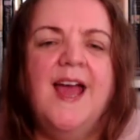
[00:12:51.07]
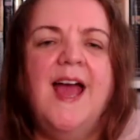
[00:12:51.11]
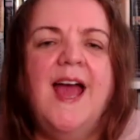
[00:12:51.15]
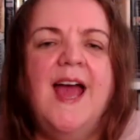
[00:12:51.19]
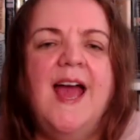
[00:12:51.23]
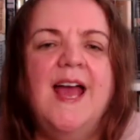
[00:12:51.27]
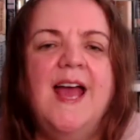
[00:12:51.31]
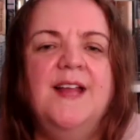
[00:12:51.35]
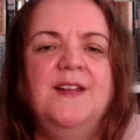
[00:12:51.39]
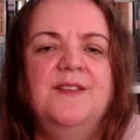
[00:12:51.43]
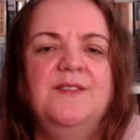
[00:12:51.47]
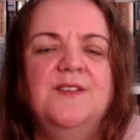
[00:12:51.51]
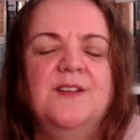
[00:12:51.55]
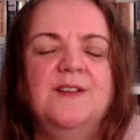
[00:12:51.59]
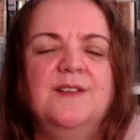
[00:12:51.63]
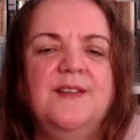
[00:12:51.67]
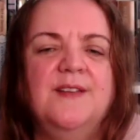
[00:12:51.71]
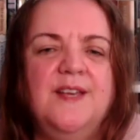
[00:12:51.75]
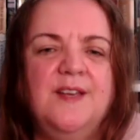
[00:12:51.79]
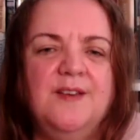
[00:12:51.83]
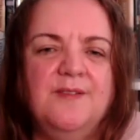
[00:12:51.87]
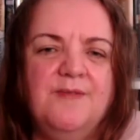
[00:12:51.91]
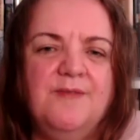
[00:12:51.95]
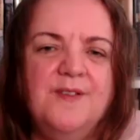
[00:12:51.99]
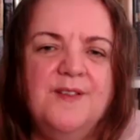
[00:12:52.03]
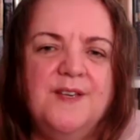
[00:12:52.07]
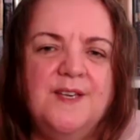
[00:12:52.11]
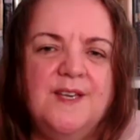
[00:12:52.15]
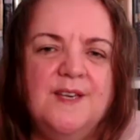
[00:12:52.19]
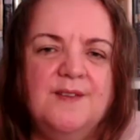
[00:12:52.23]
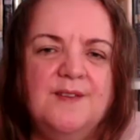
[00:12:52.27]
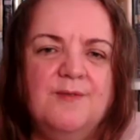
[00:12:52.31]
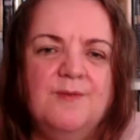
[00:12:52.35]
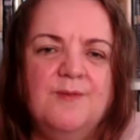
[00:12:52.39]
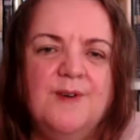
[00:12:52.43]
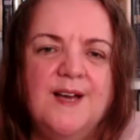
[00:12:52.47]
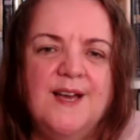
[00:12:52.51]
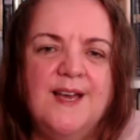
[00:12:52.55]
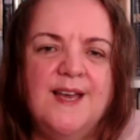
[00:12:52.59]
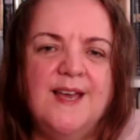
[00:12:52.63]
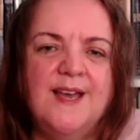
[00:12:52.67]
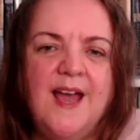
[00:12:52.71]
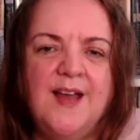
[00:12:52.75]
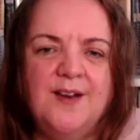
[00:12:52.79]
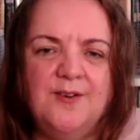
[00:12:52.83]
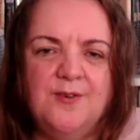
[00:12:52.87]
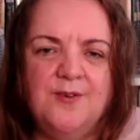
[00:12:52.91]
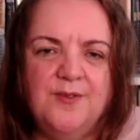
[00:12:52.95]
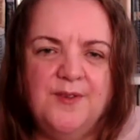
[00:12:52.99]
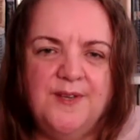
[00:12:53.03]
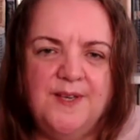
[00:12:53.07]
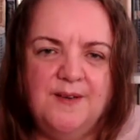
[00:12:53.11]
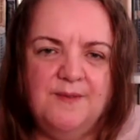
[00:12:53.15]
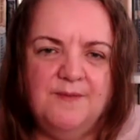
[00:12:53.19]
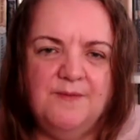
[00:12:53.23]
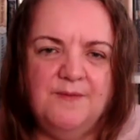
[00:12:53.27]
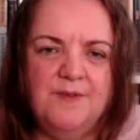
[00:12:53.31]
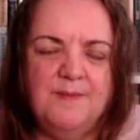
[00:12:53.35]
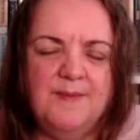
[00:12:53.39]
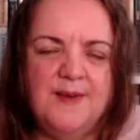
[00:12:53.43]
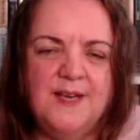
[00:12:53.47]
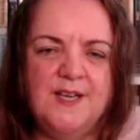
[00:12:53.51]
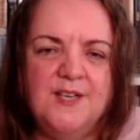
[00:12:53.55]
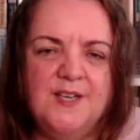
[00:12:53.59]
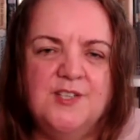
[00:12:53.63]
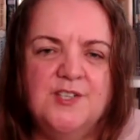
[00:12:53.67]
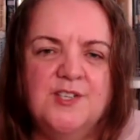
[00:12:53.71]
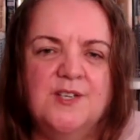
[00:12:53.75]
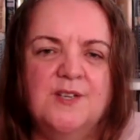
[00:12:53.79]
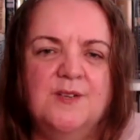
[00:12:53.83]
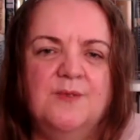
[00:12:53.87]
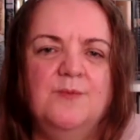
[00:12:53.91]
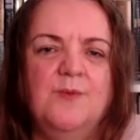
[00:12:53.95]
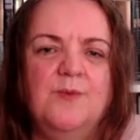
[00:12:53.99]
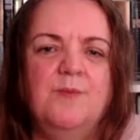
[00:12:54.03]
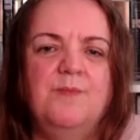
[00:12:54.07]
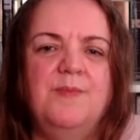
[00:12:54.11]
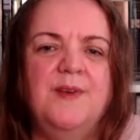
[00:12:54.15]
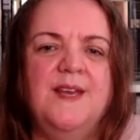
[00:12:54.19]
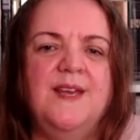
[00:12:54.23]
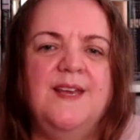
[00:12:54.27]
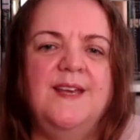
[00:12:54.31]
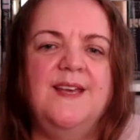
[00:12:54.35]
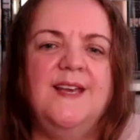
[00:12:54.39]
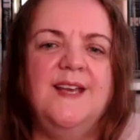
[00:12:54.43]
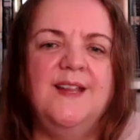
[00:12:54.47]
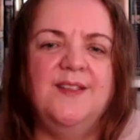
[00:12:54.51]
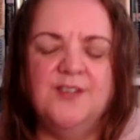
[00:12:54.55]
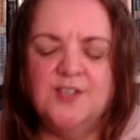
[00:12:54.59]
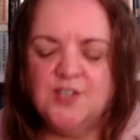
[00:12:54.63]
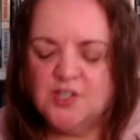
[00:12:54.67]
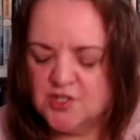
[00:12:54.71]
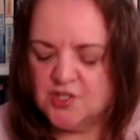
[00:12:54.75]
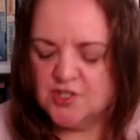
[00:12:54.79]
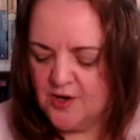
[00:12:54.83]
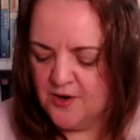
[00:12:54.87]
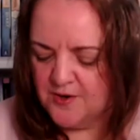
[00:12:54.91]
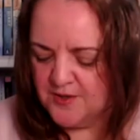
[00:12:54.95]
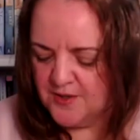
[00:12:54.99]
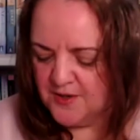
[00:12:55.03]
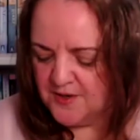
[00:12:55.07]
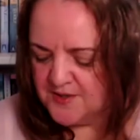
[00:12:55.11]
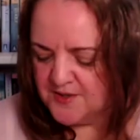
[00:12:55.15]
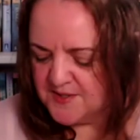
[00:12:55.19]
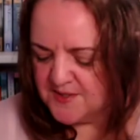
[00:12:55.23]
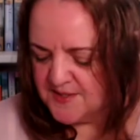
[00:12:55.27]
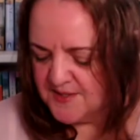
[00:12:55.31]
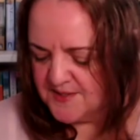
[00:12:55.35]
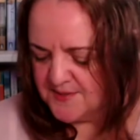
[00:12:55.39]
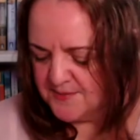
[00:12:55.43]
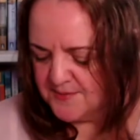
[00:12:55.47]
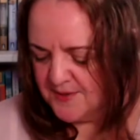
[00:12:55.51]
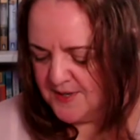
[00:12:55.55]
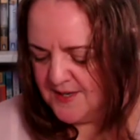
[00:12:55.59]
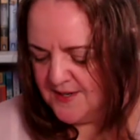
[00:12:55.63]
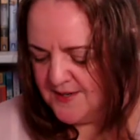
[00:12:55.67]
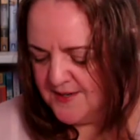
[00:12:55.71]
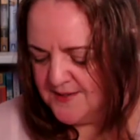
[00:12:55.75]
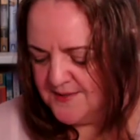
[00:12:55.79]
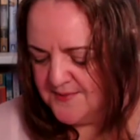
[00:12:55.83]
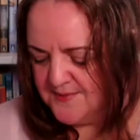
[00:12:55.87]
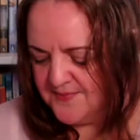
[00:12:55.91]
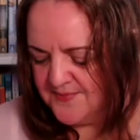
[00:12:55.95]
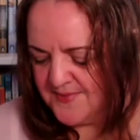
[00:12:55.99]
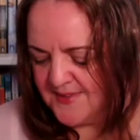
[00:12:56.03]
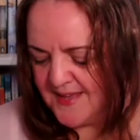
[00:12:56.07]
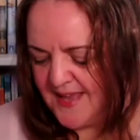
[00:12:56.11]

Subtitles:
And the link for the giveaway and all the information will be in the show notes as well.